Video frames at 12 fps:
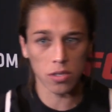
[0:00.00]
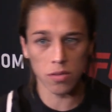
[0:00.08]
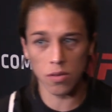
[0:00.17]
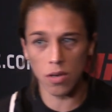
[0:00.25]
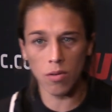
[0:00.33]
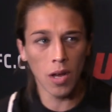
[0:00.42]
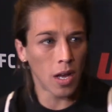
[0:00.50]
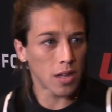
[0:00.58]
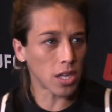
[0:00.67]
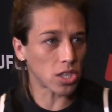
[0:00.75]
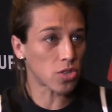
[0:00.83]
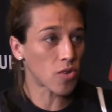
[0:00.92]
you know,
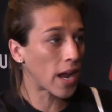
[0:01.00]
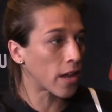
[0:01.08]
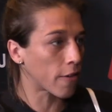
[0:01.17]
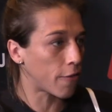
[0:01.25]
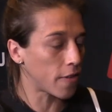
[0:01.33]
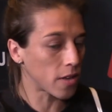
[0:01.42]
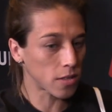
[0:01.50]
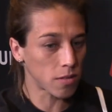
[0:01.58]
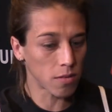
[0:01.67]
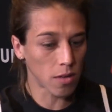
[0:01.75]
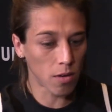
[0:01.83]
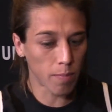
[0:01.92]
they trying things,
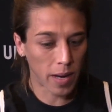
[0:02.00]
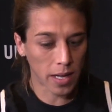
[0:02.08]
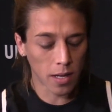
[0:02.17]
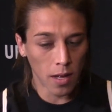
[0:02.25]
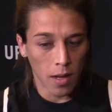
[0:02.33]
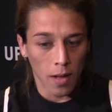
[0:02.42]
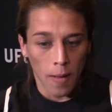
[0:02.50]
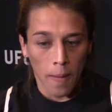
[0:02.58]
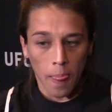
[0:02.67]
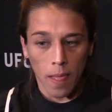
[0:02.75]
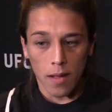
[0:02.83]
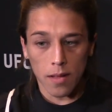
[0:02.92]
you know, but
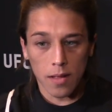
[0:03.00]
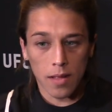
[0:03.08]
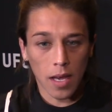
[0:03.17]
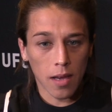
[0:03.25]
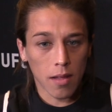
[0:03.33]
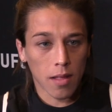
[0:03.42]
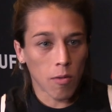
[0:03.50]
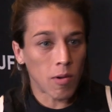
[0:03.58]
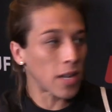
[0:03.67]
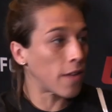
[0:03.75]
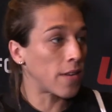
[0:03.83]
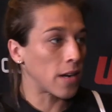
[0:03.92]
They were
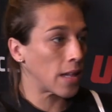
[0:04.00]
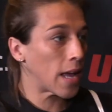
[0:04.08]
never an